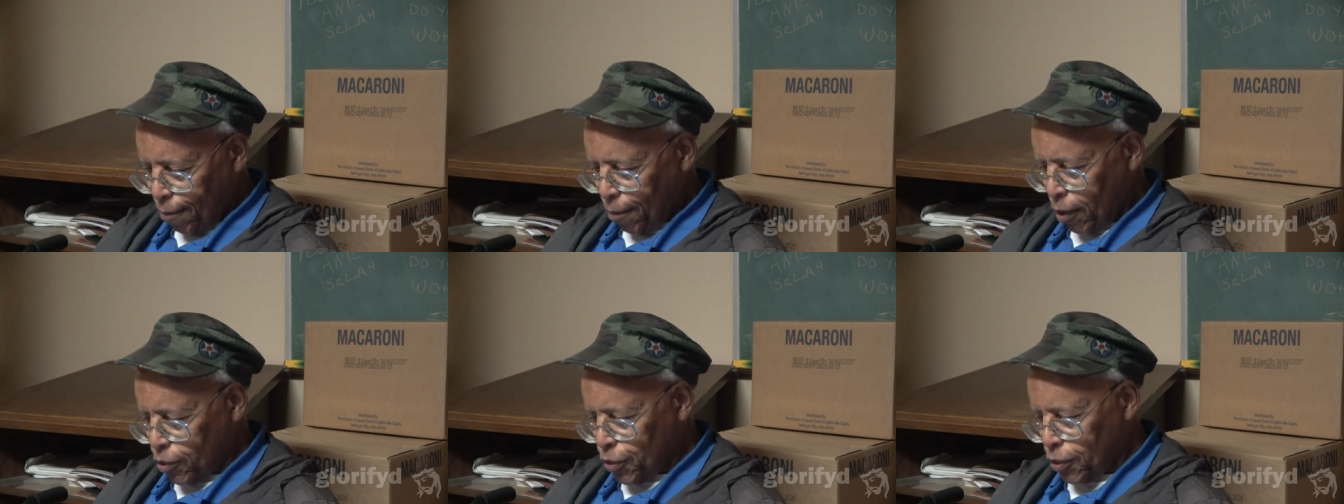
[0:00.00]

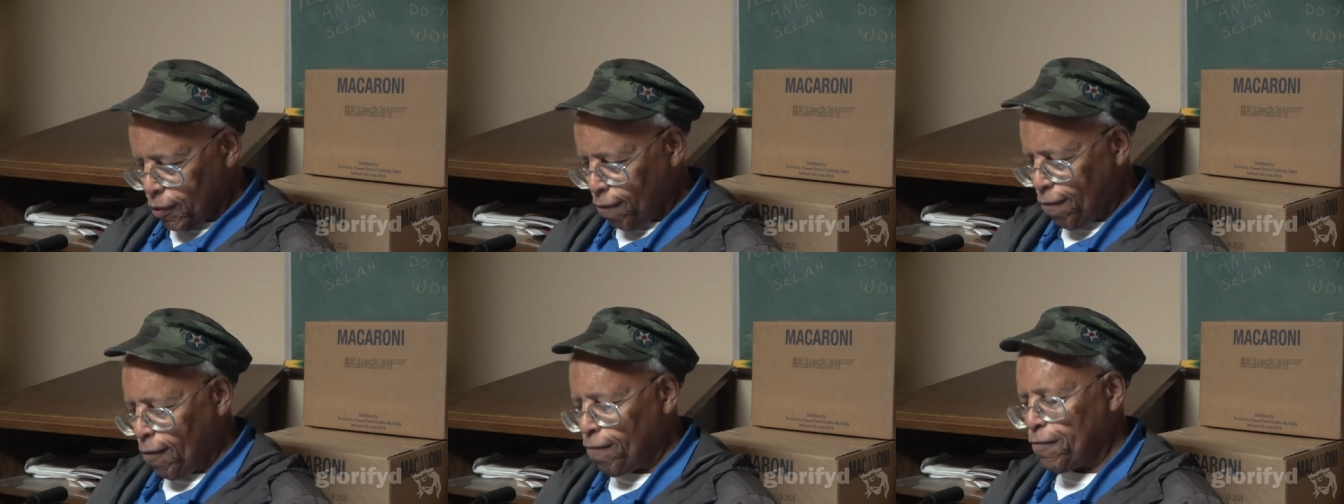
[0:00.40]

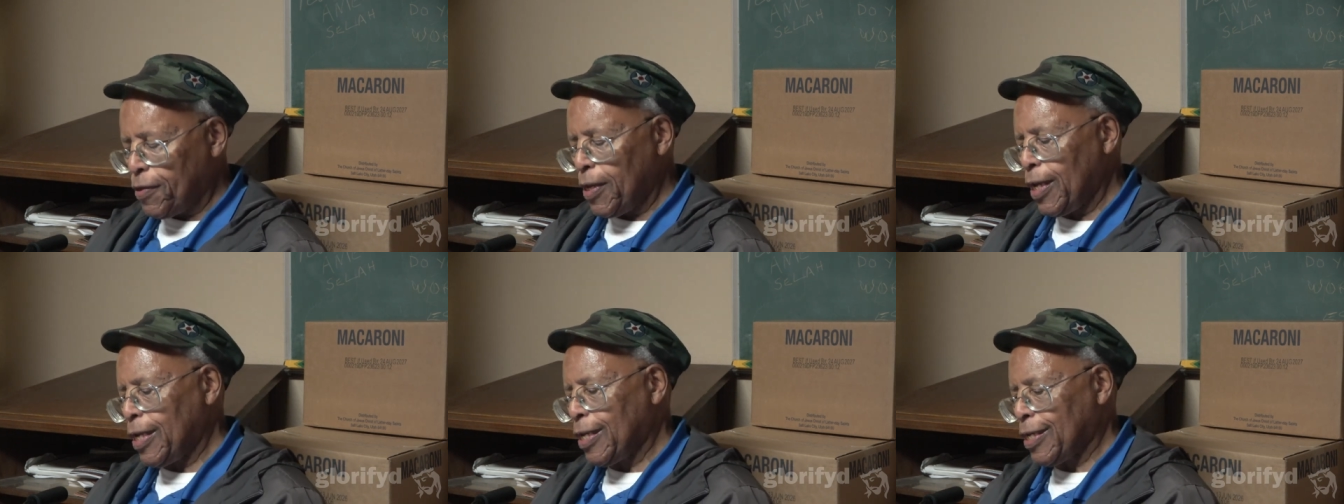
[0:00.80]
verses
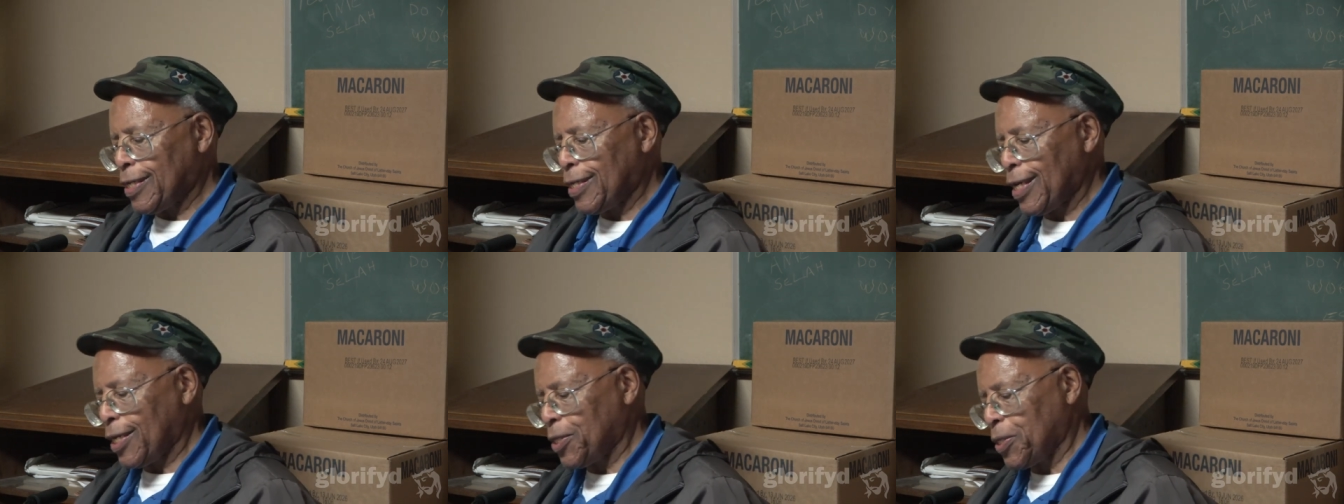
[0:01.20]
15 to
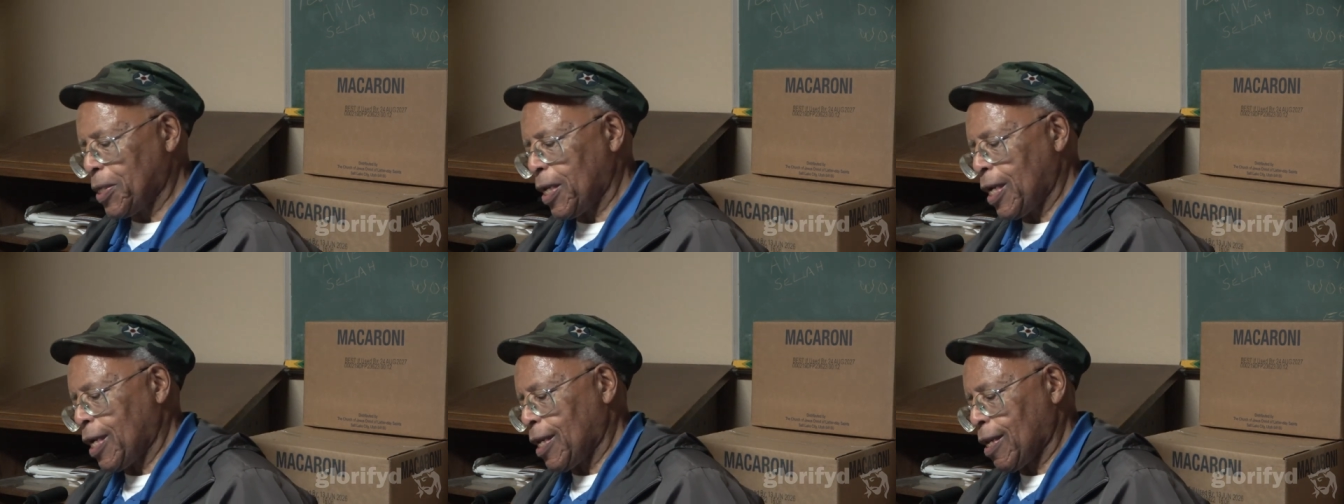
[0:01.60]

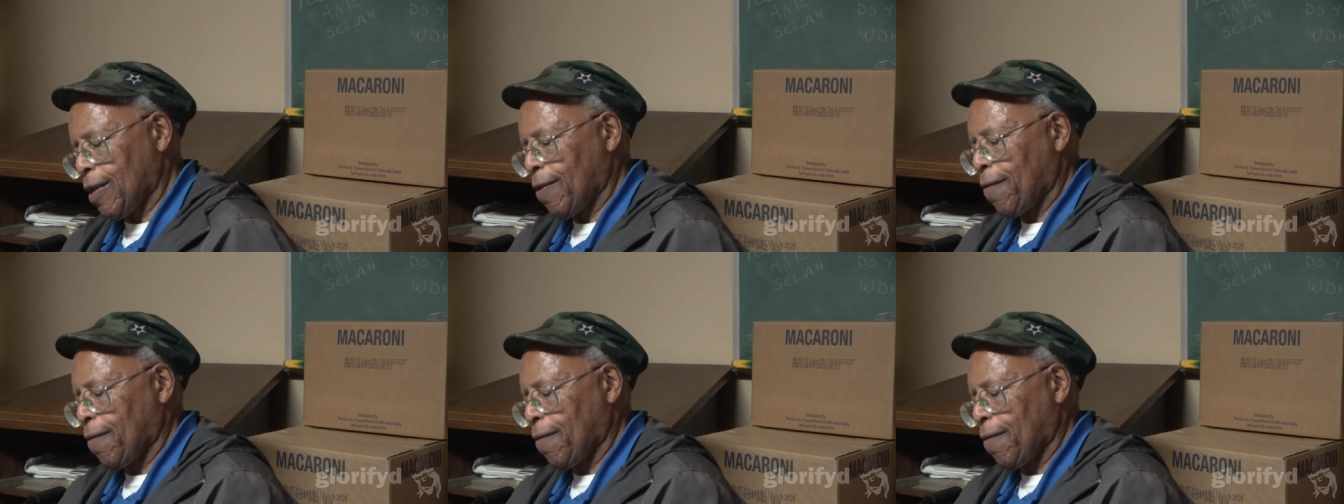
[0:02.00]
16.